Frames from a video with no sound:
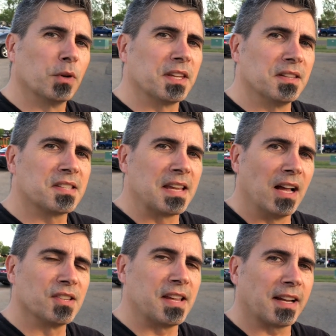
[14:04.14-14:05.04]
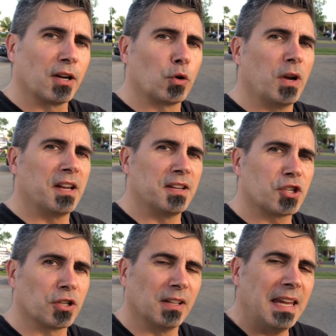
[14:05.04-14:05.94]
within the cells that can create
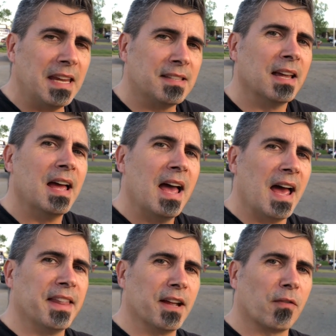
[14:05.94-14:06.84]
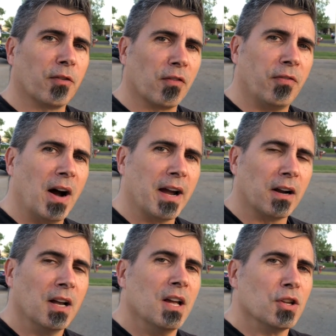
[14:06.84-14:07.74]
additional heat and therefore fire.
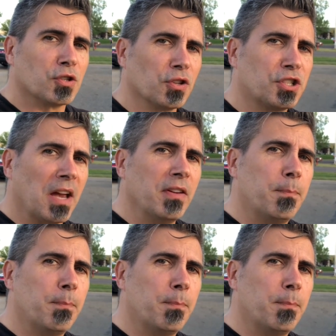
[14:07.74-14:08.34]
So the Chevy